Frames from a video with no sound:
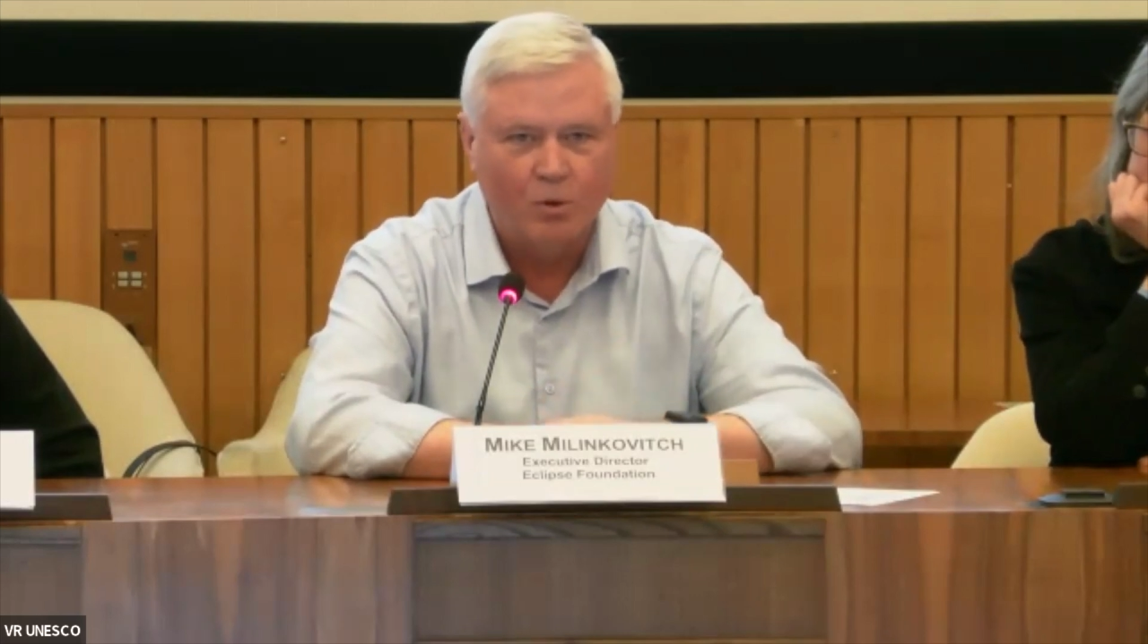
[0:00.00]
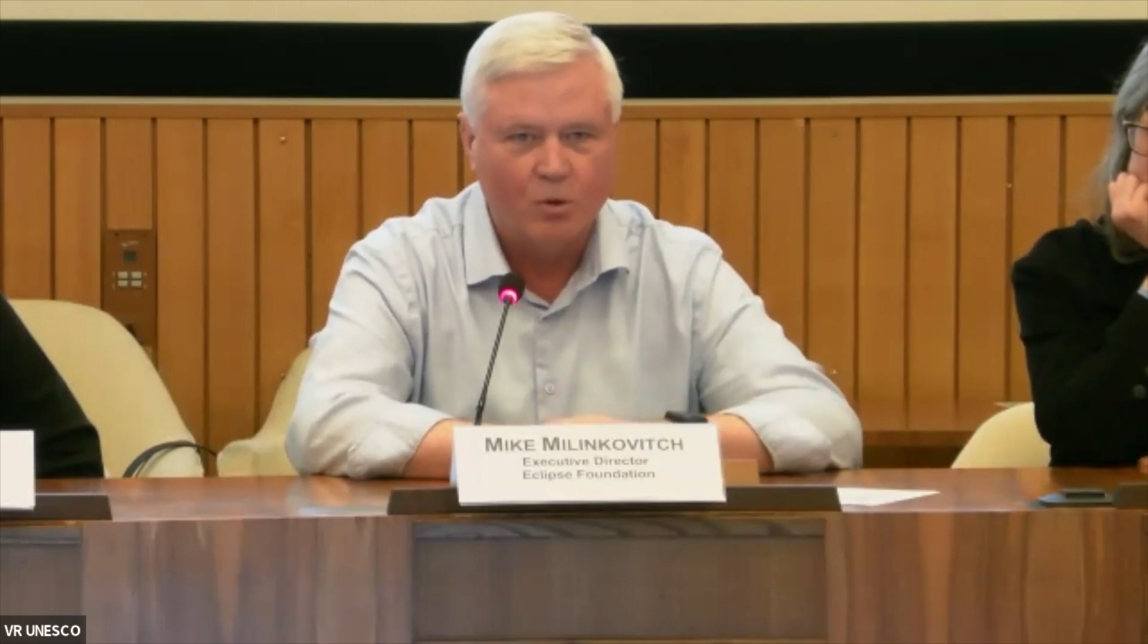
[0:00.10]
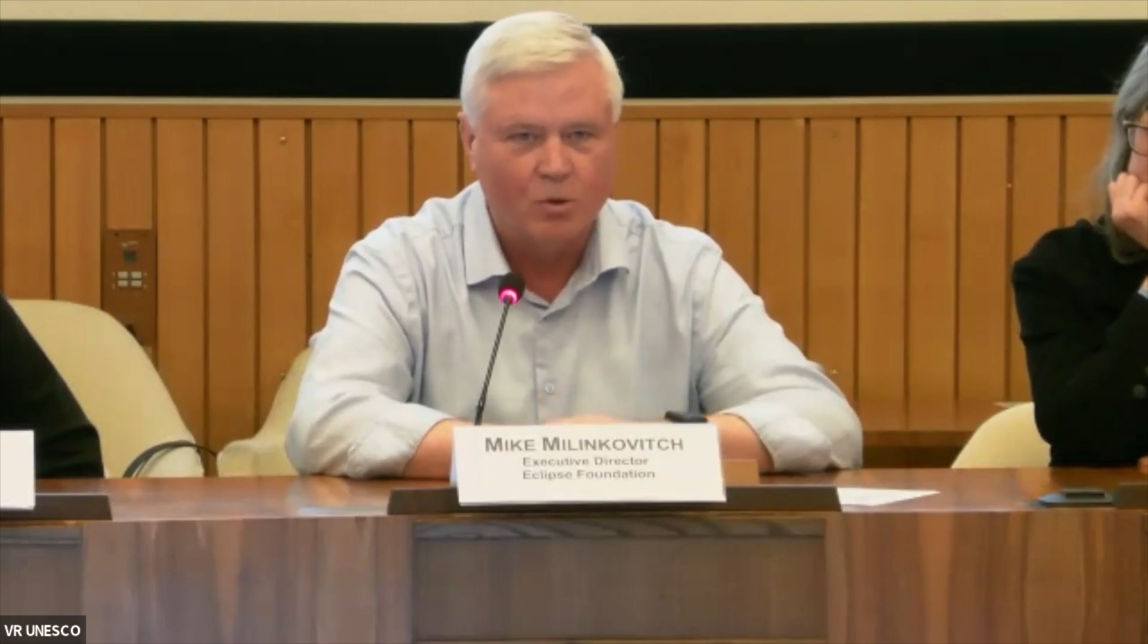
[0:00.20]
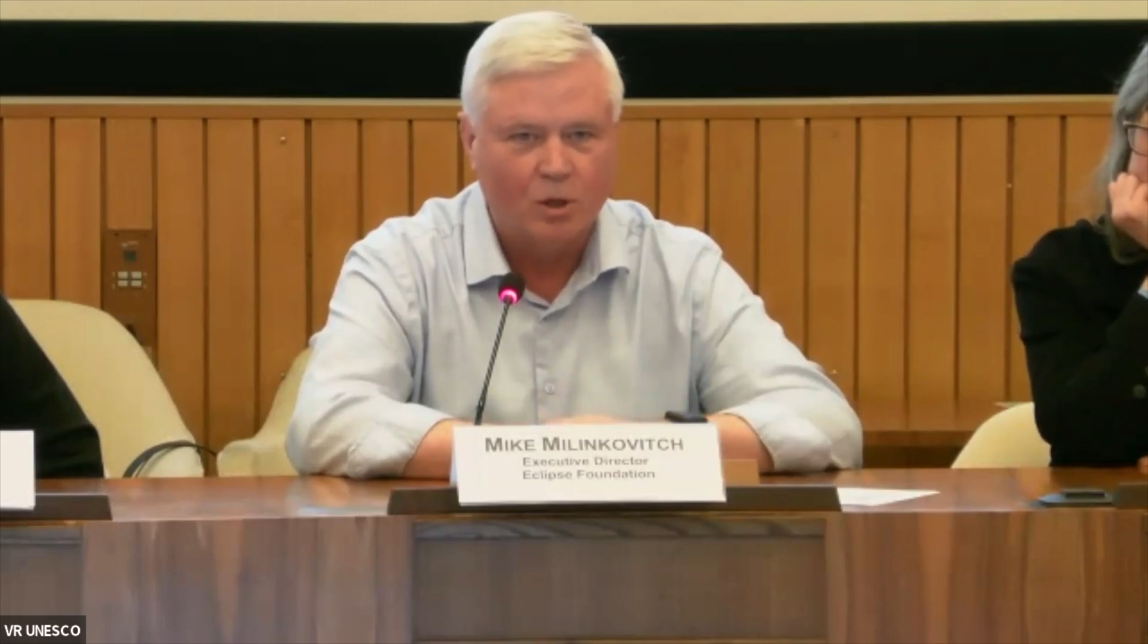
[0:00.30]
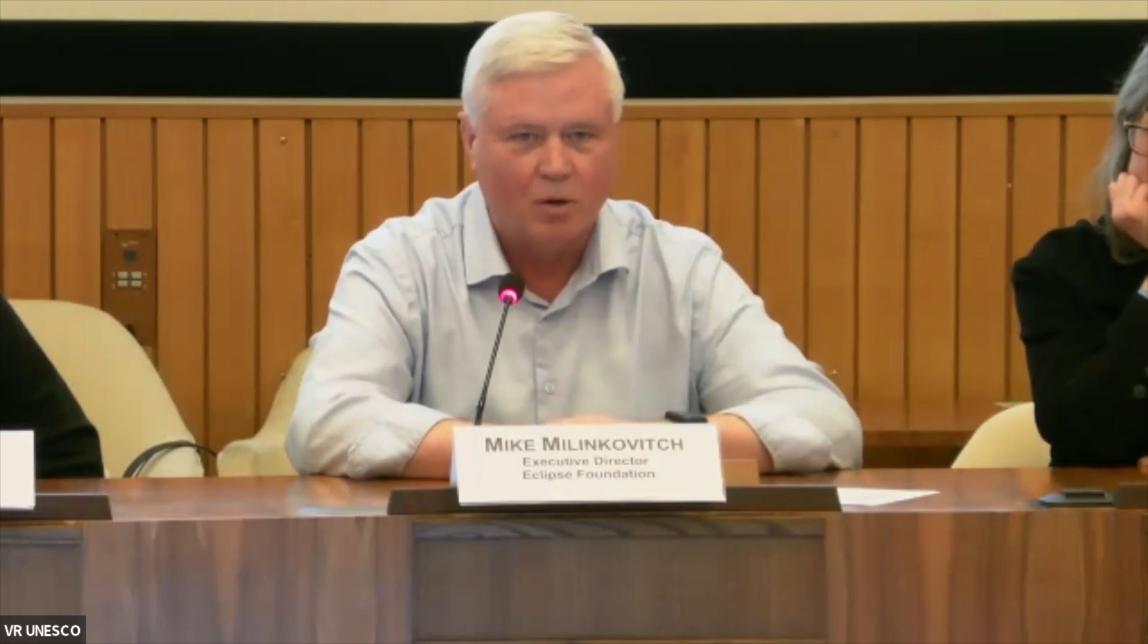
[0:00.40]

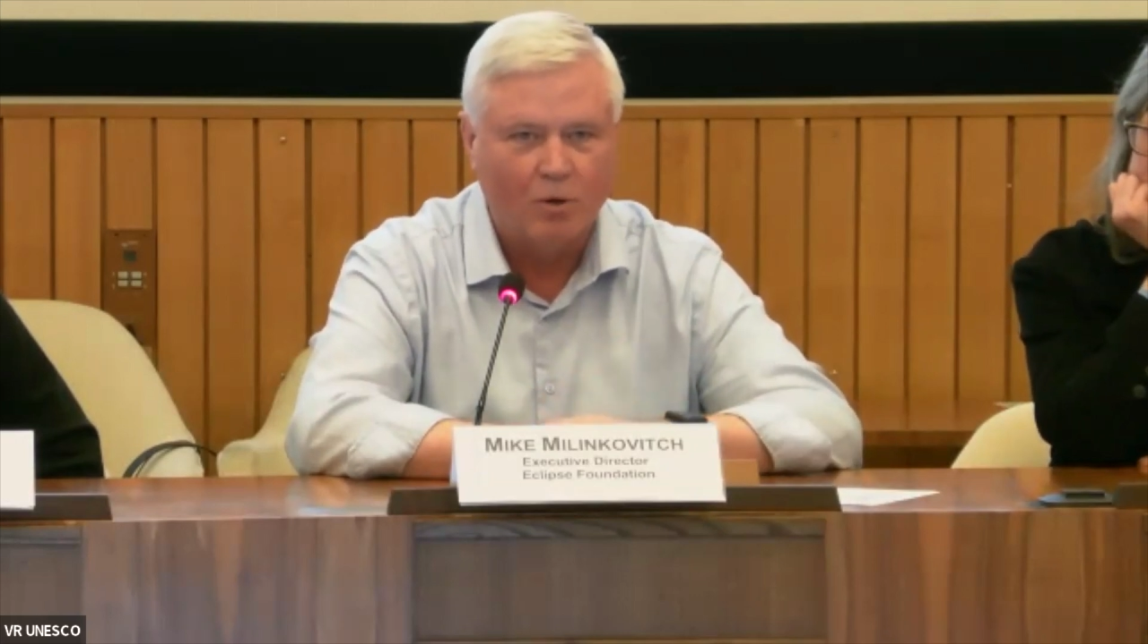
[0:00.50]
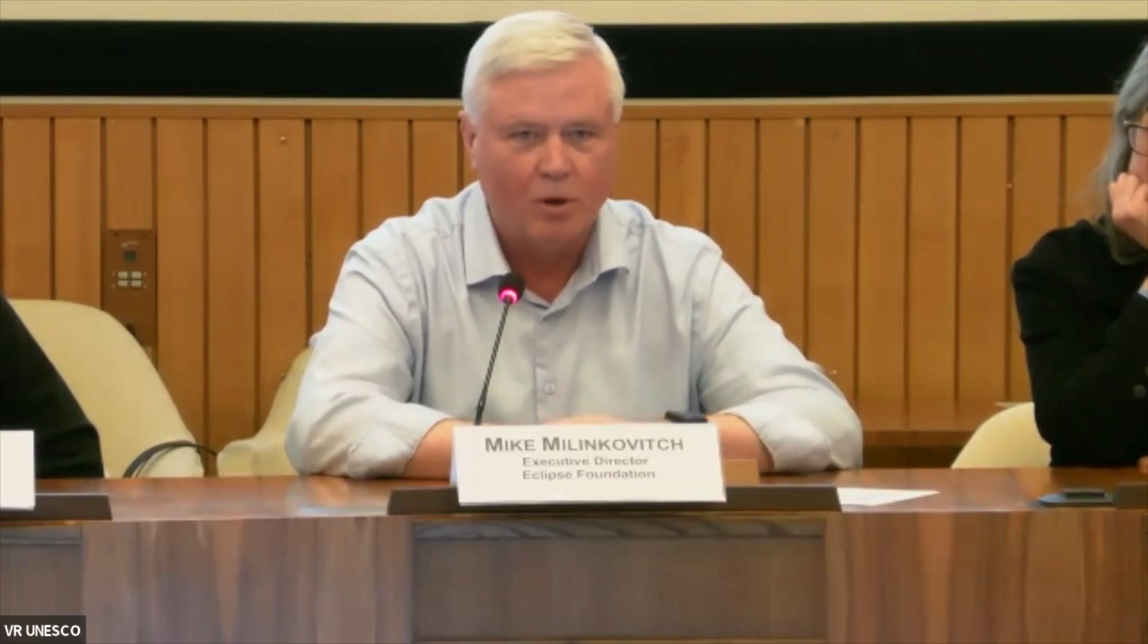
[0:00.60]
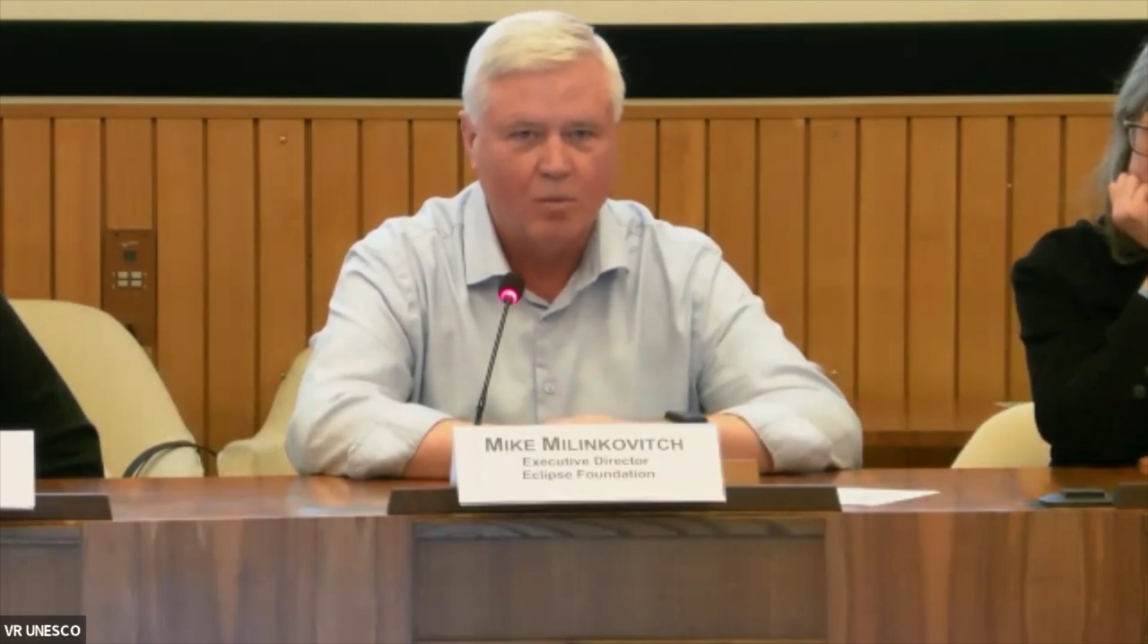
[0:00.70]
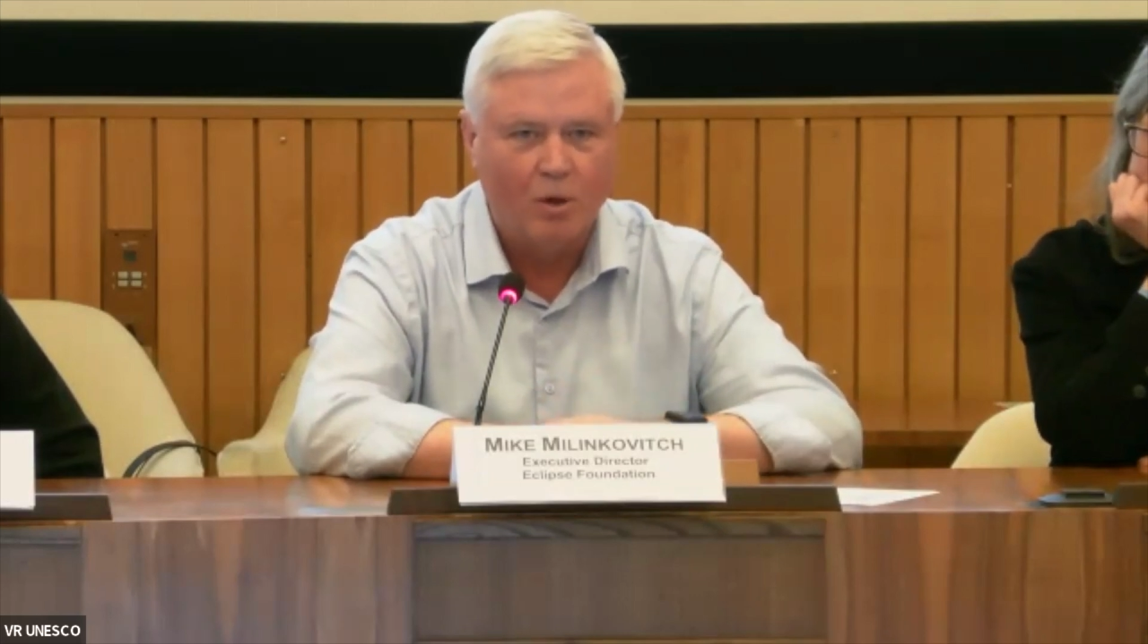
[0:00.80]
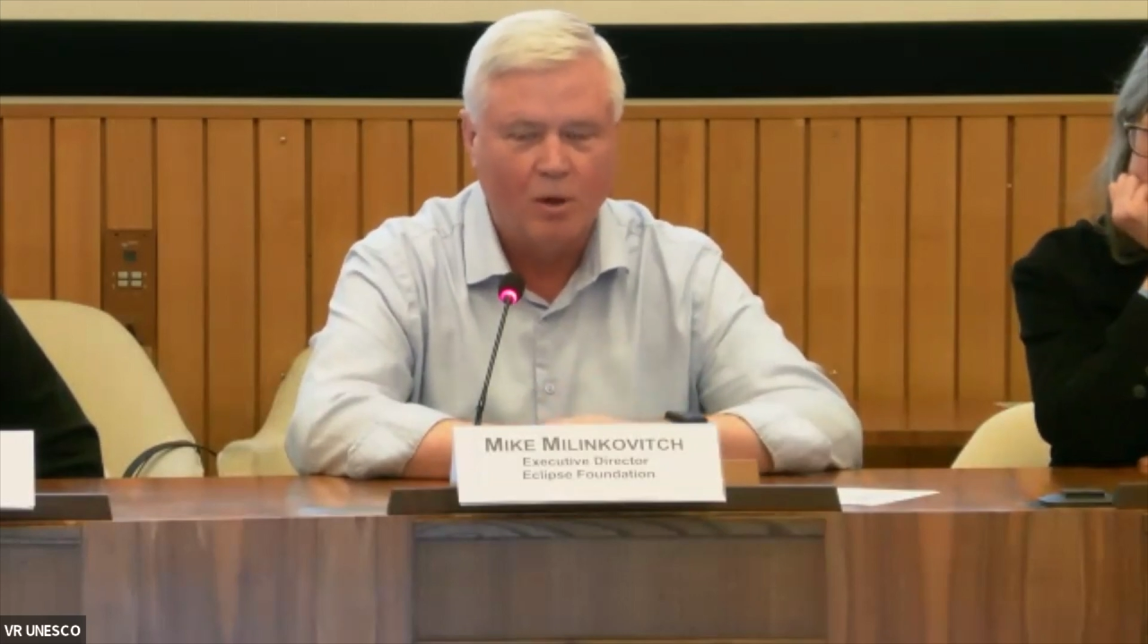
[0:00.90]
source software
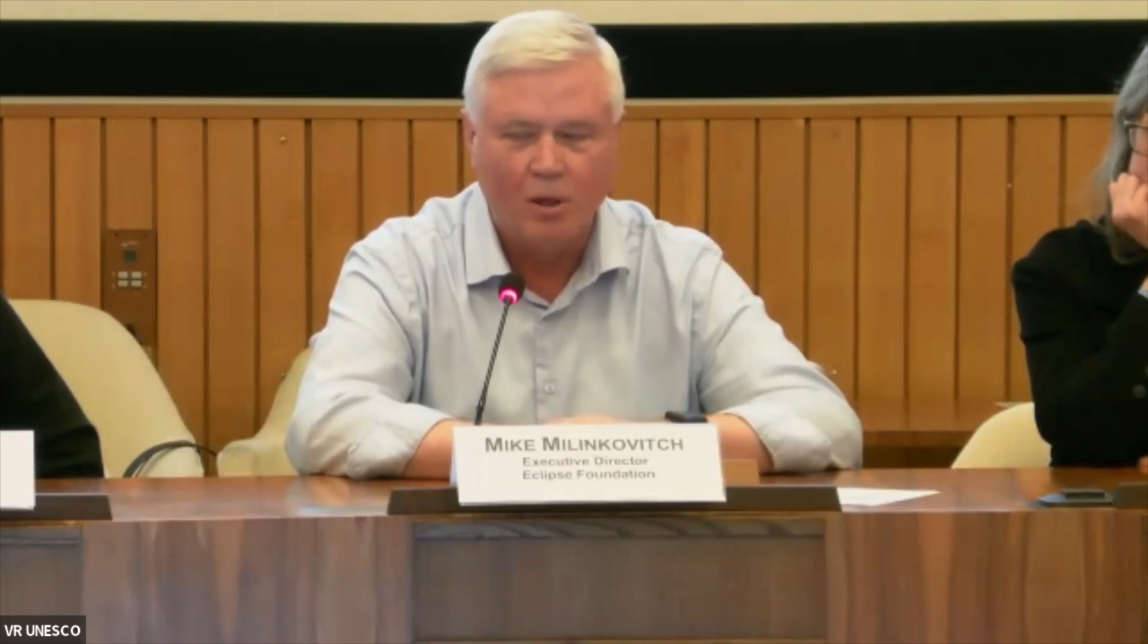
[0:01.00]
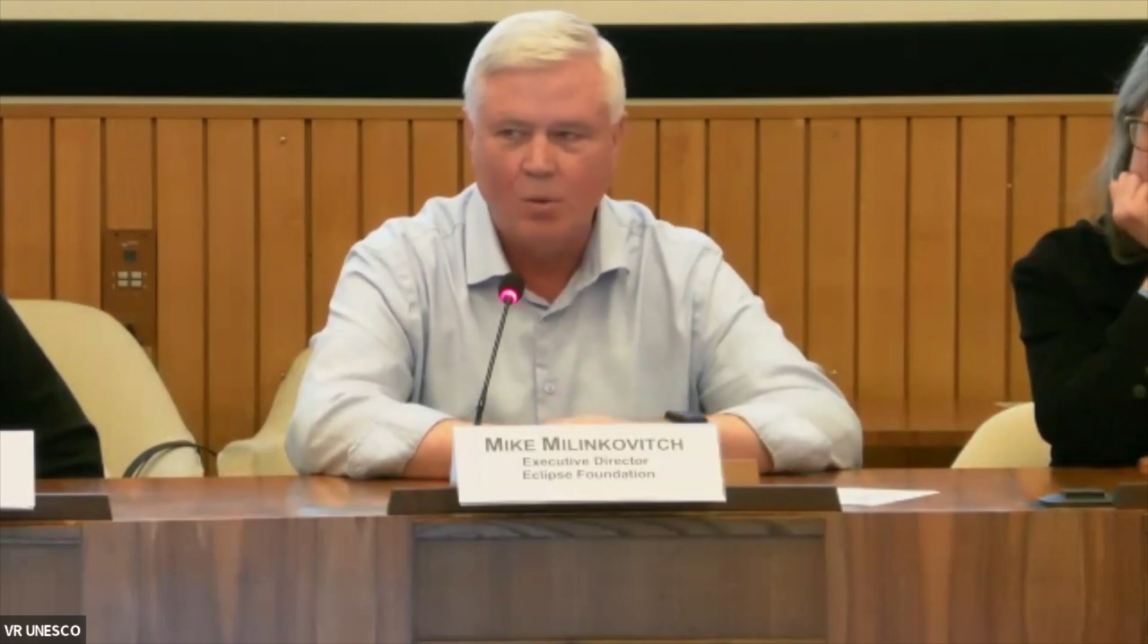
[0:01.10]
community.